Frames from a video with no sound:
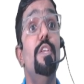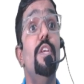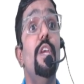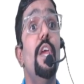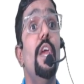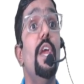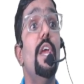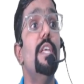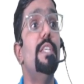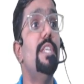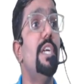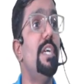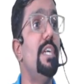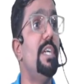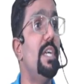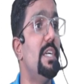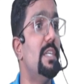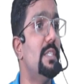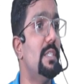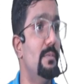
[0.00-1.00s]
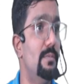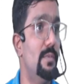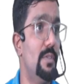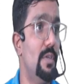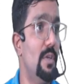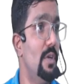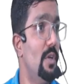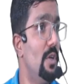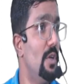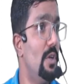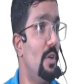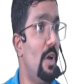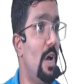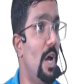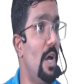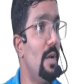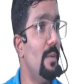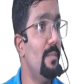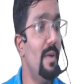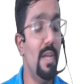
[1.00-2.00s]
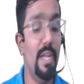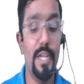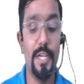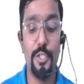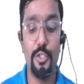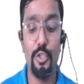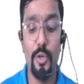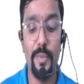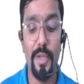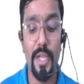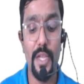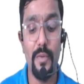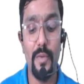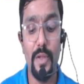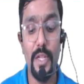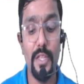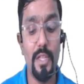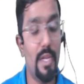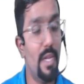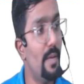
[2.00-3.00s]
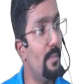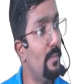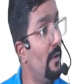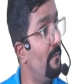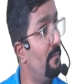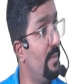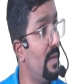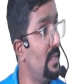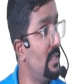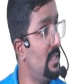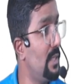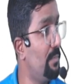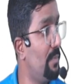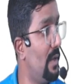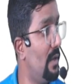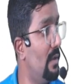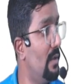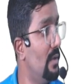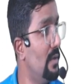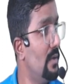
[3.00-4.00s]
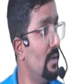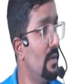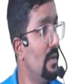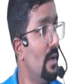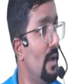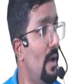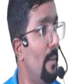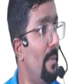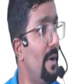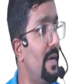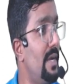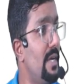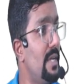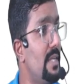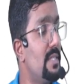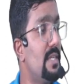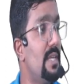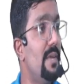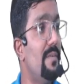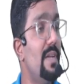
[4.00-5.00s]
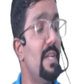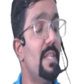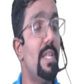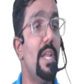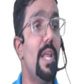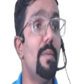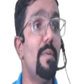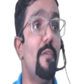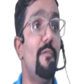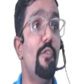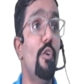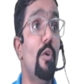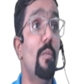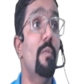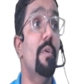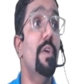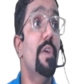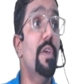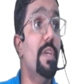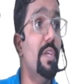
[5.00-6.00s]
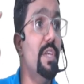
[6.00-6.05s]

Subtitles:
Agent itself. Normally, it should be given in the name of principal, but it is given in the name of whom?